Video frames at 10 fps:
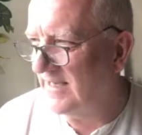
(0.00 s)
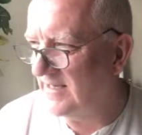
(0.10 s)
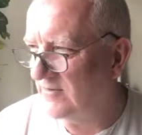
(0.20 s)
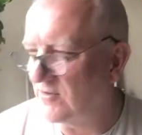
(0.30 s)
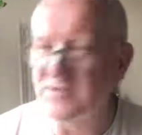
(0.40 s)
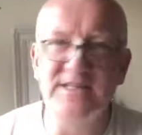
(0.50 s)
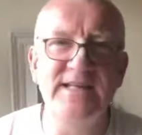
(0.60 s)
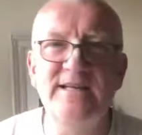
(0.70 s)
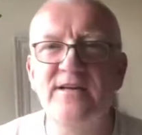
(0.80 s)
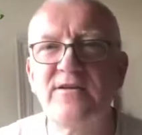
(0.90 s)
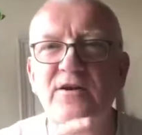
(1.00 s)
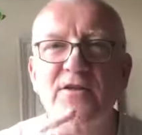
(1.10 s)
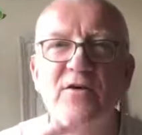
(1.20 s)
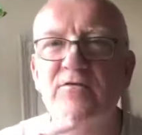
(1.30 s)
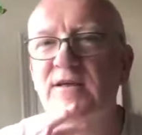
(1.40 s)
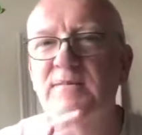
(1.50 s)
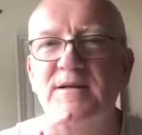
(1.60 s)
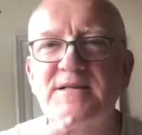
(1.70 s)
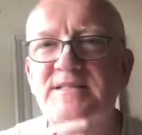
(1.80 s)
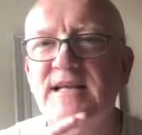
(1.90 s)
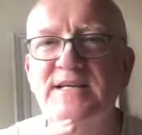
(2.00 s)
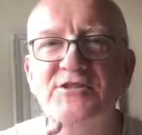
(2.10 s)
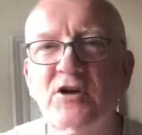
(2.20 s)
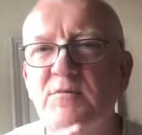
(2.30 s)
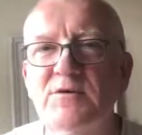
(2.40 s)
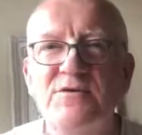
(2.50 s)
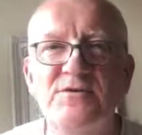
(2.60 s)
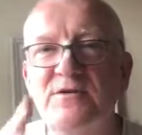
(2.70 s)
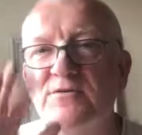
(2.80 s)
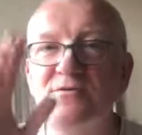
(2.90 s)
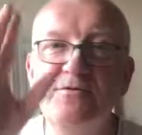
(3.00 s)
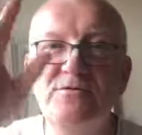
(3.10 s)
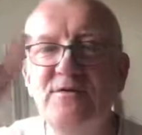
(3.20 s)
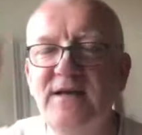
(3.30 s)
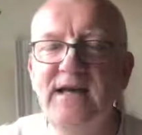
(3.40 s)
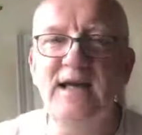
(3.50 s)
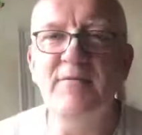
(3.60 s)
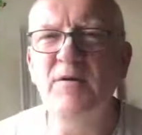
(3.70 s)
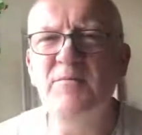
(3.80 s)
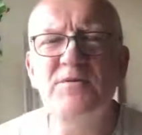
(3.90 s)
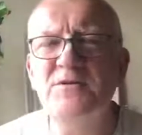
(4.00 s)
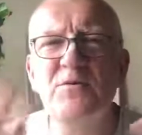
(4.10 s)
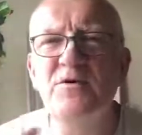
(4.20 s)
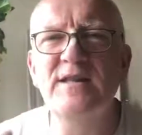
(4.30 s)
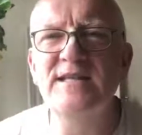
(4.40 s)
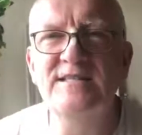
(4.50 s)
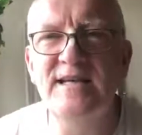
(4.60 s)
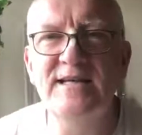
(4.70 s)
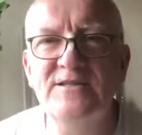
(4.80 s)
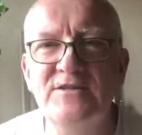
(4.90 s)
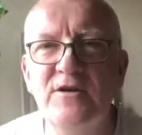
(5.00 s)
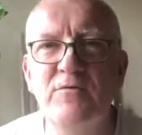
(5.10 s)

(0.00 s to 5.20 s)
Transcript: Of course in India you got the whole thing about the snake charmers, so all of these things,